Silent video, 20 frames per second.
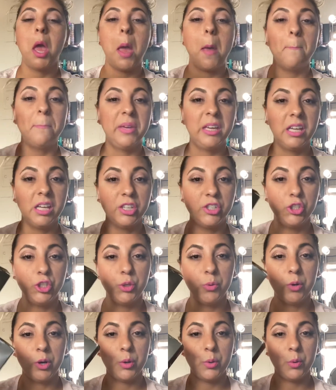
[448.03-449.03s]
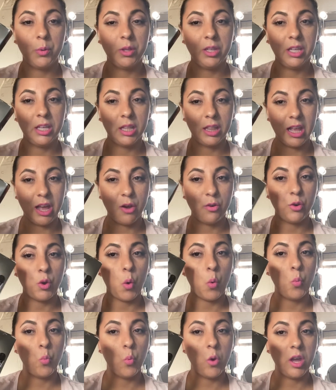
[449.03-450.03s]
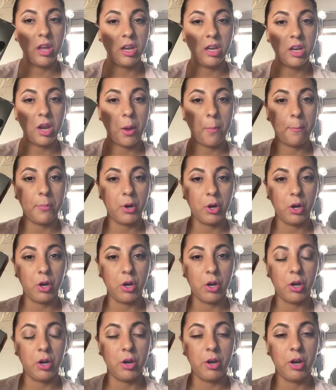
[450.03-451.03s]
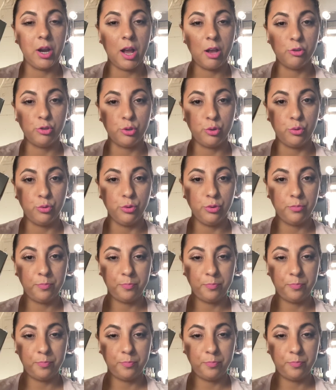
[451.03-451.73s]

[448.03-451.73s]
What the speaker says: because you are only allowed one per household.